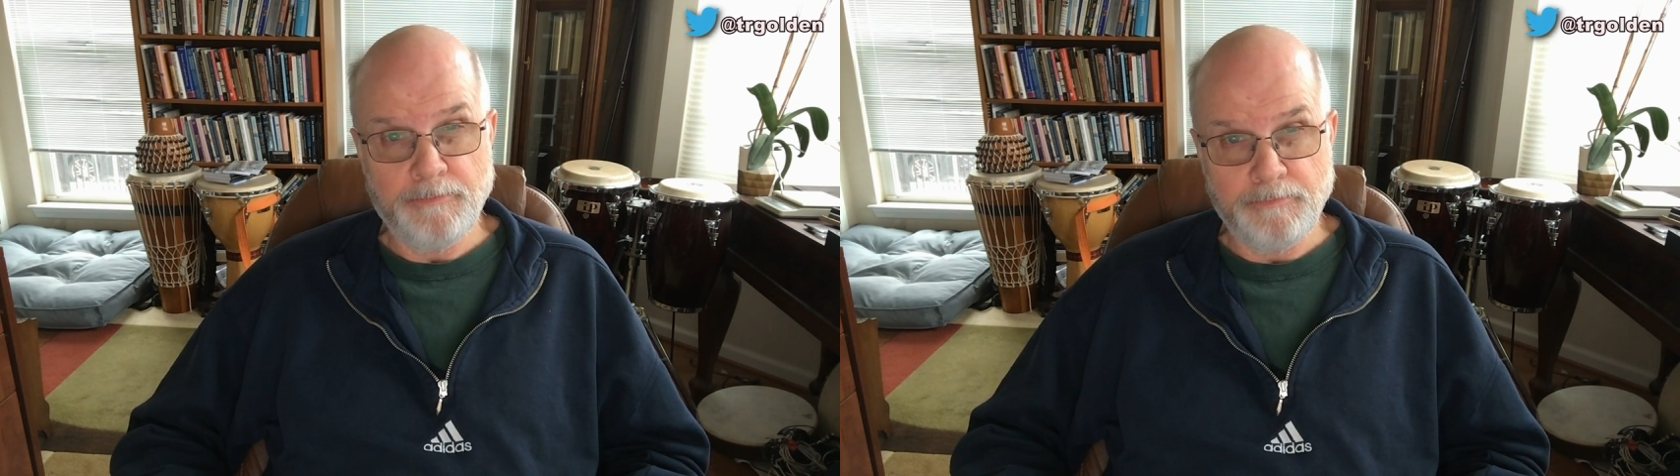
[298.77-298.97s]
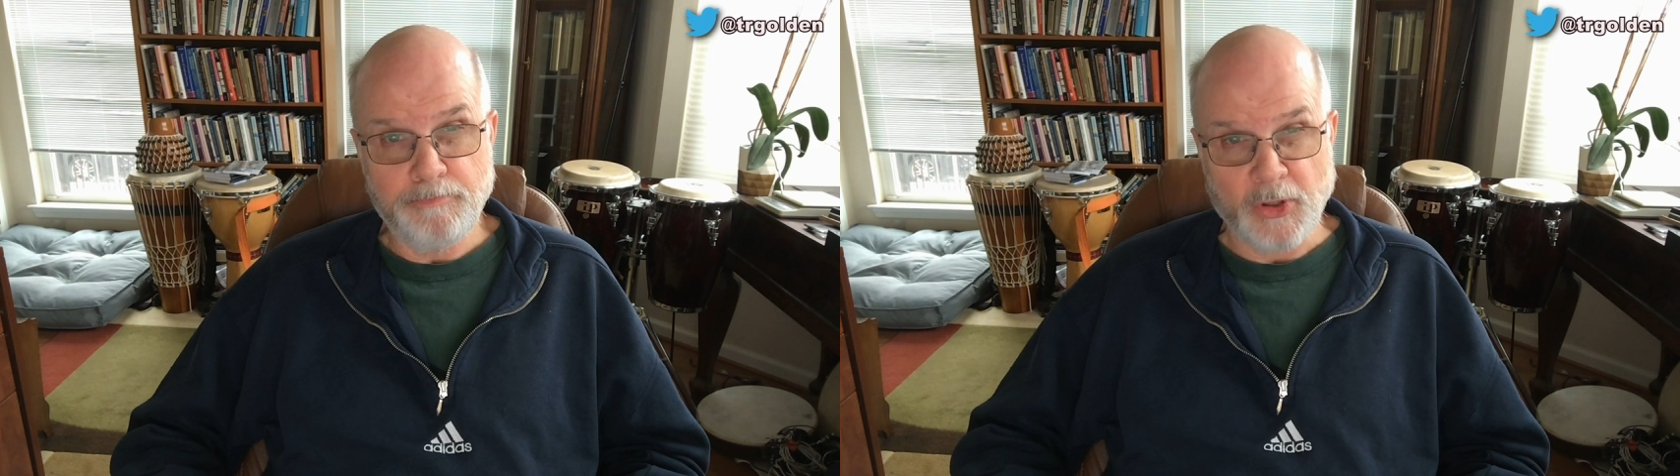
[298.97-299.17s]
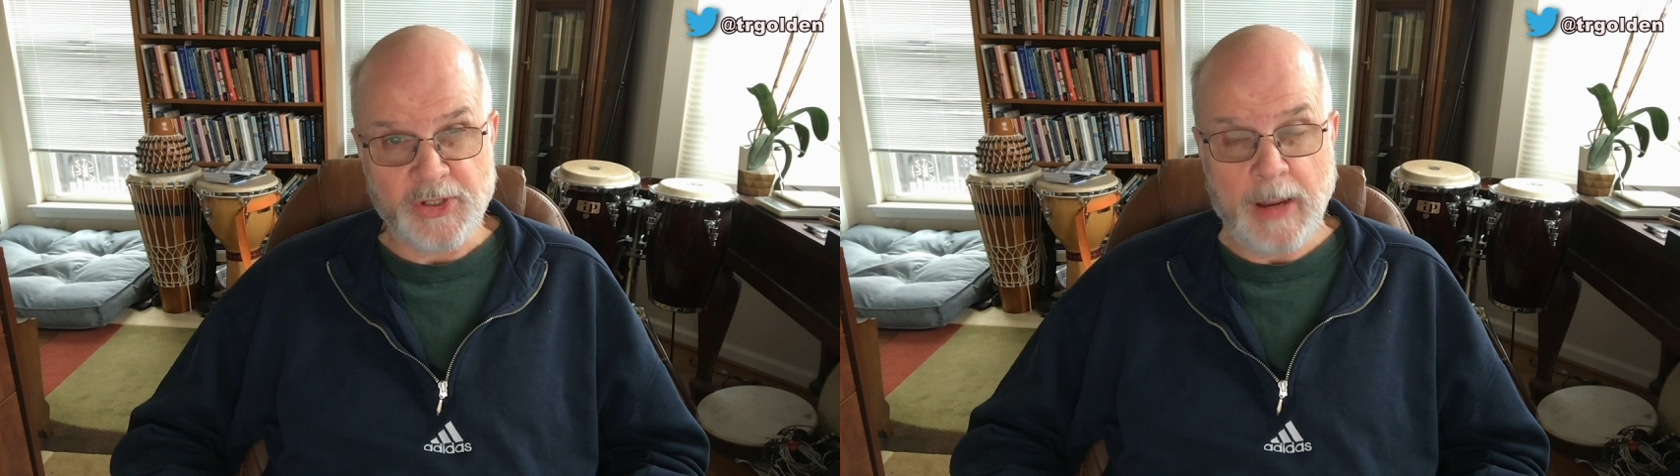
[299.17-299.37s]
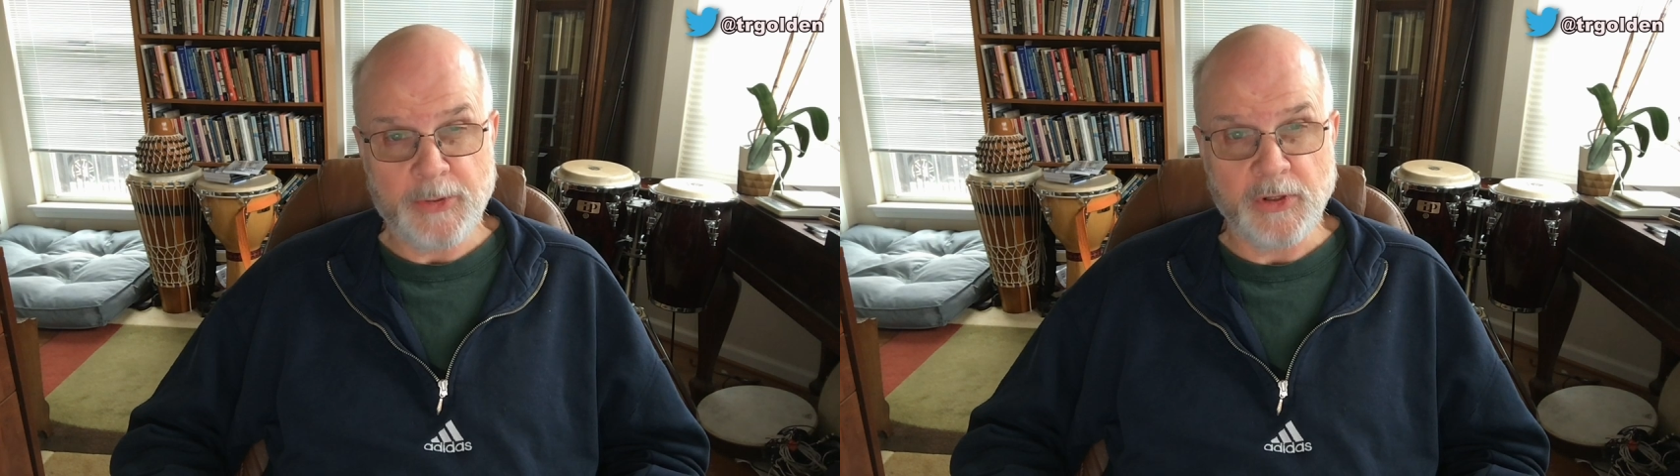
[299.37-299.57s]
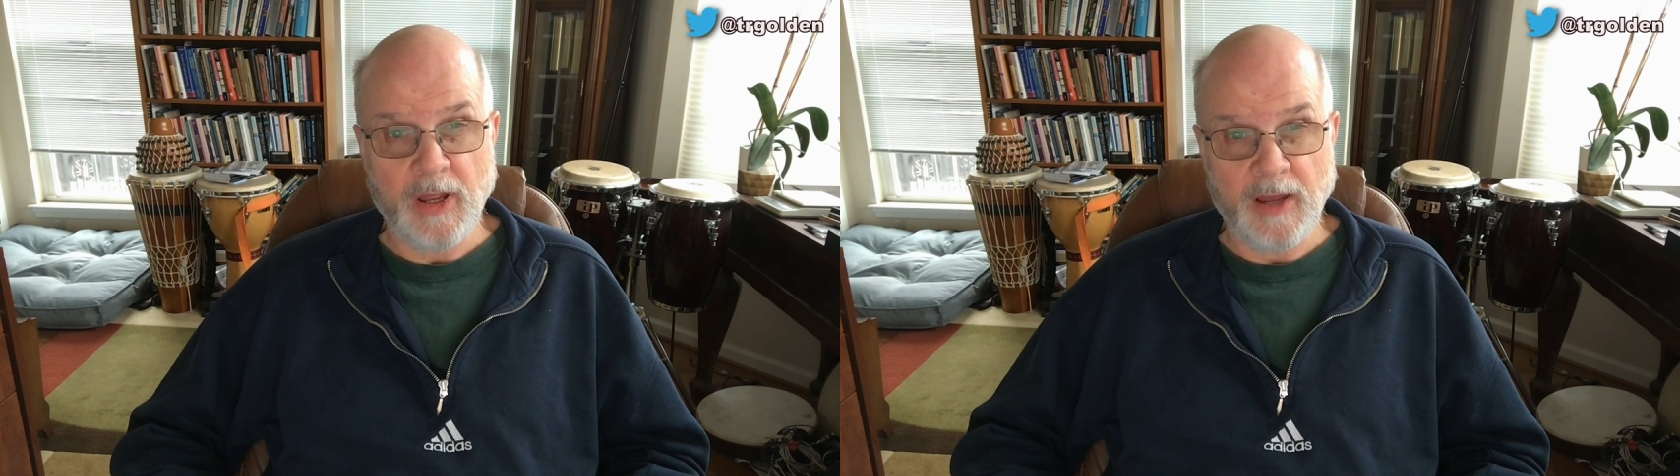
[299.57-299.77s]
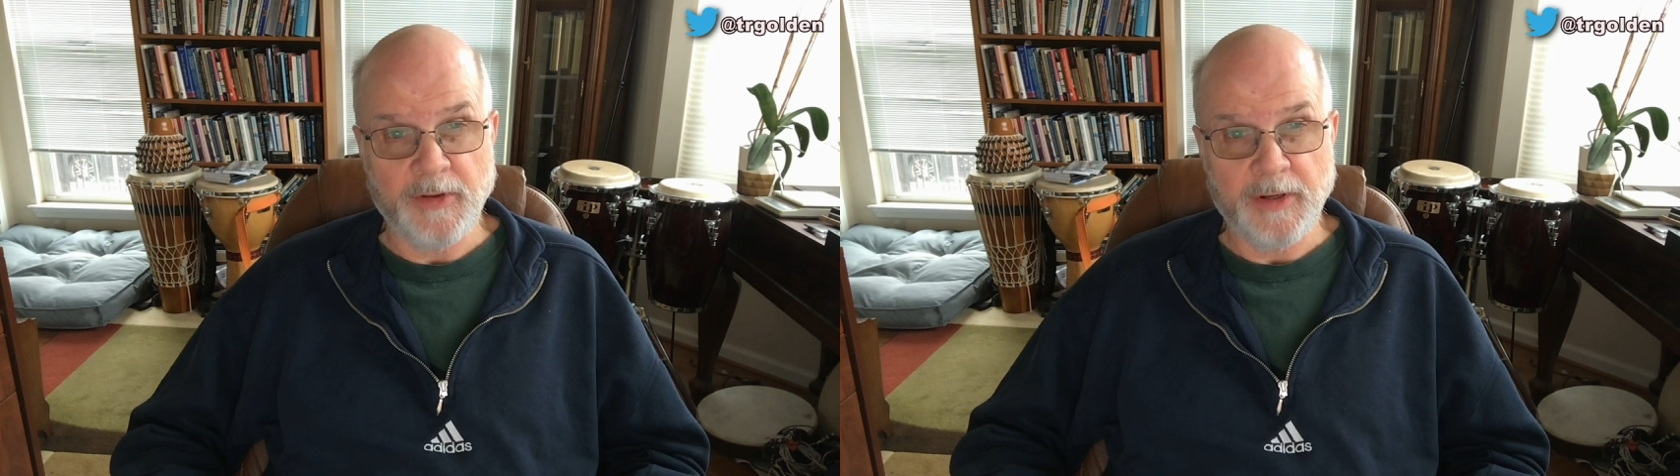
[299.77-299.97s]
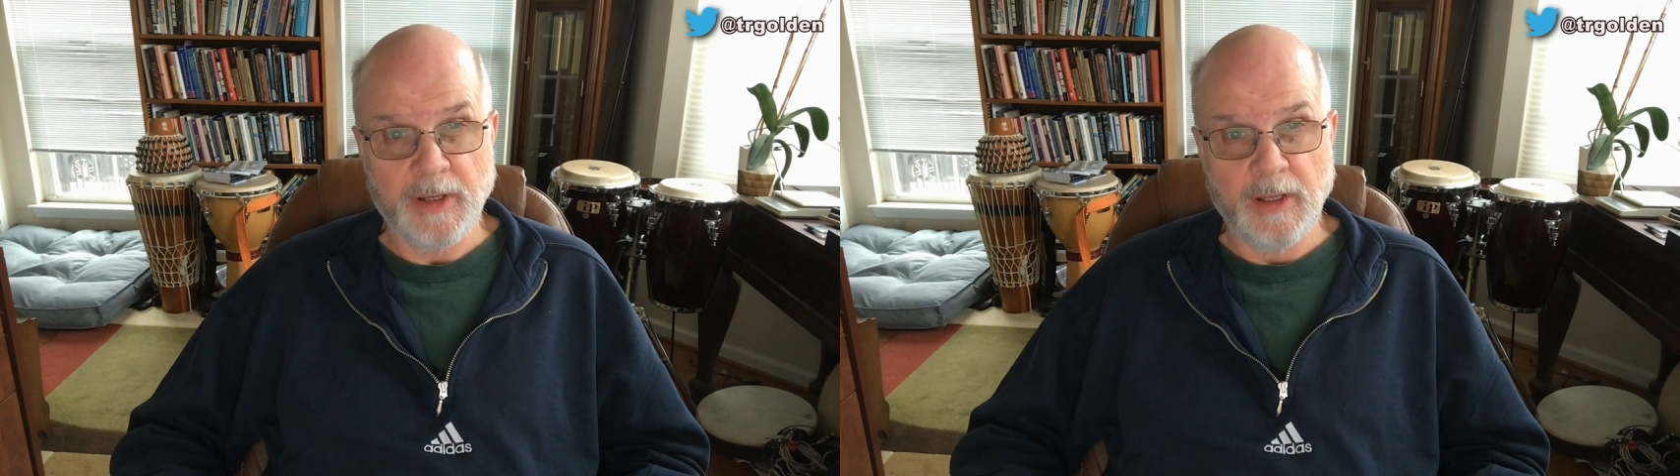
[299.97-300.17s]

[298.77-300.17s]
perception of it.